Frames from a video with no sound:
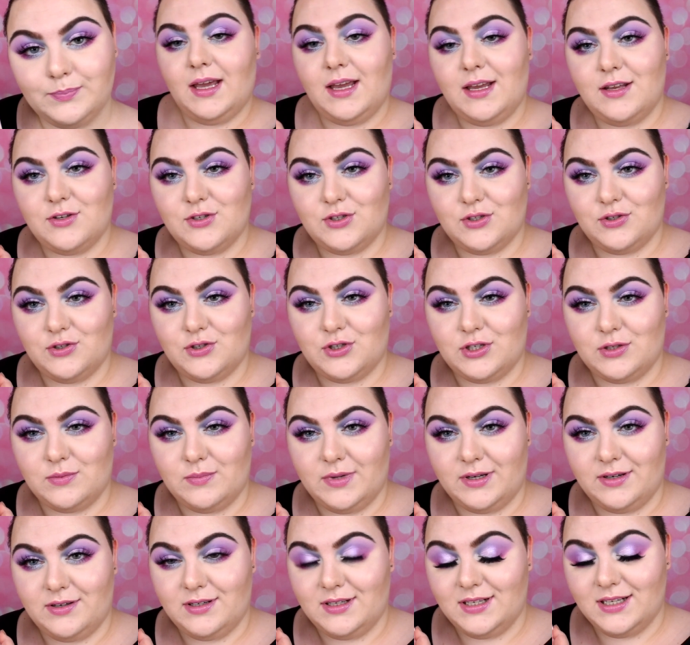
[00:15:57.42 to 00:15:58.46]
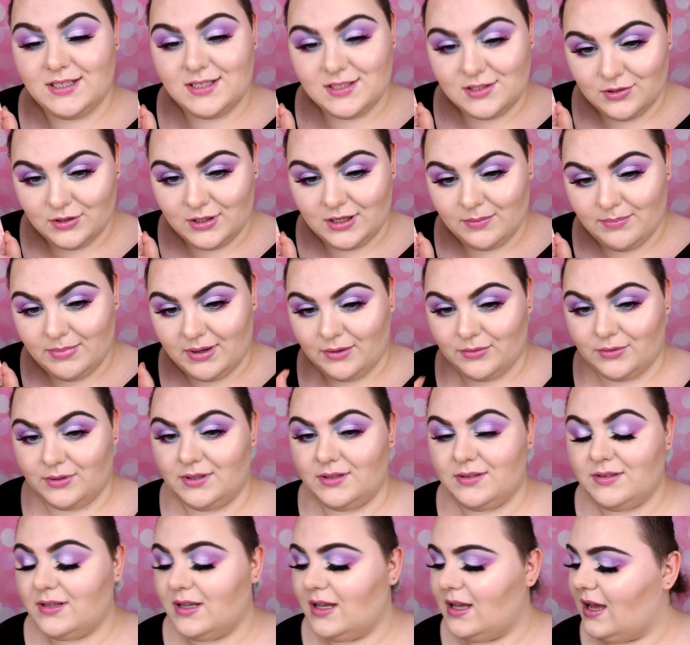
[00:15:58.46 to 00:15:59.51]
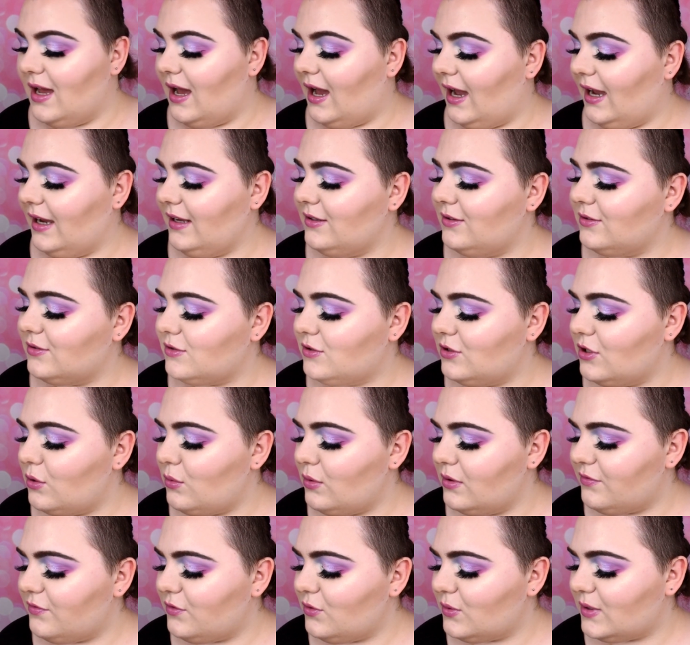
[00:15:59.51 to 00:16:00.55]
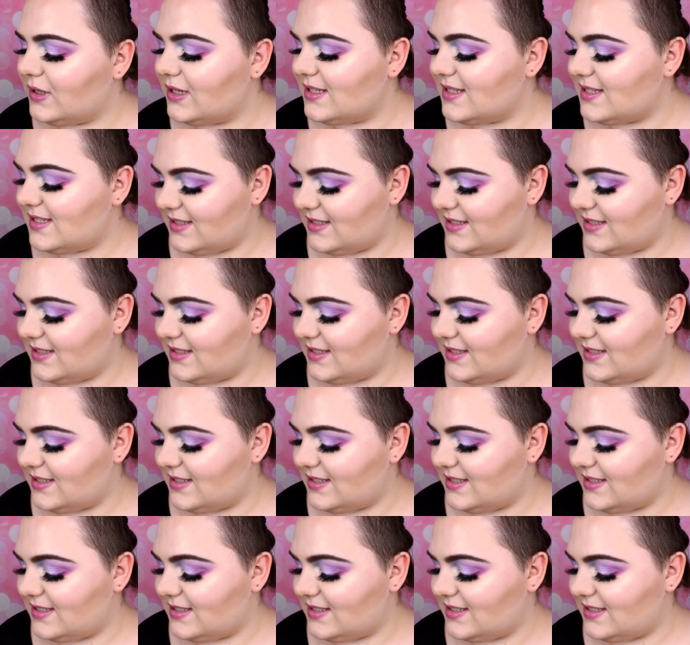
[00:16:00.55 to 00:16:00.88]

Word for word: Angel shimmer, let's talk about it. I don't know if you can